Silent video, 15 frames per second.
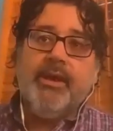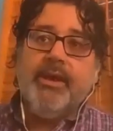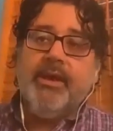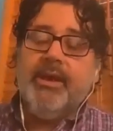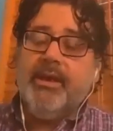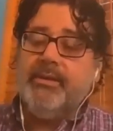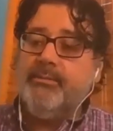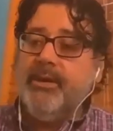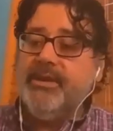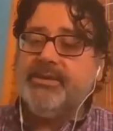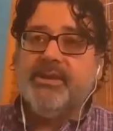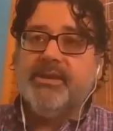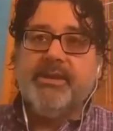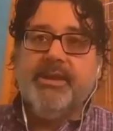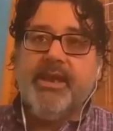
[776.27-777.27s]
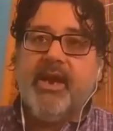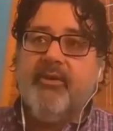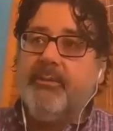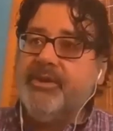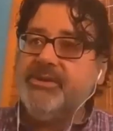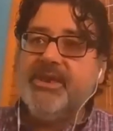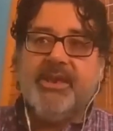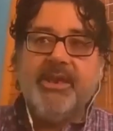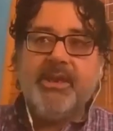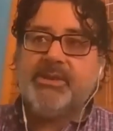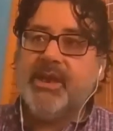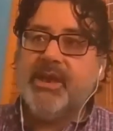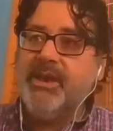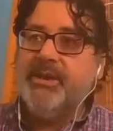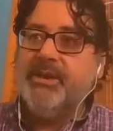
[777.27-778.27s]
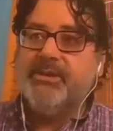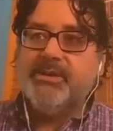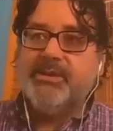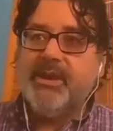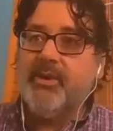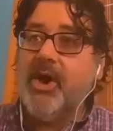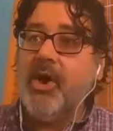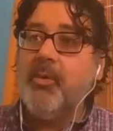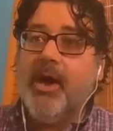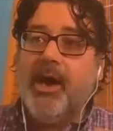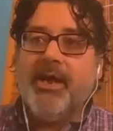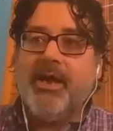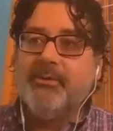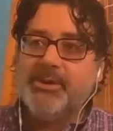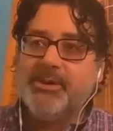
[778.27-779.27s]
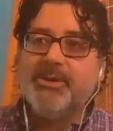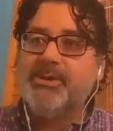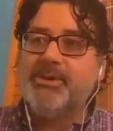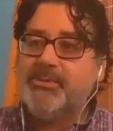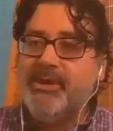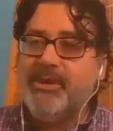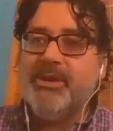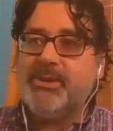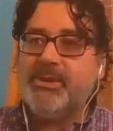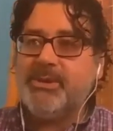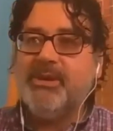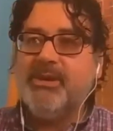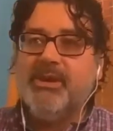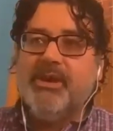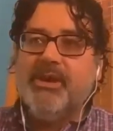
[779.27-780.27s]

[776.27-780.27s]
and basically everybody's getting excited and saying, oh, wow, that was a good speech.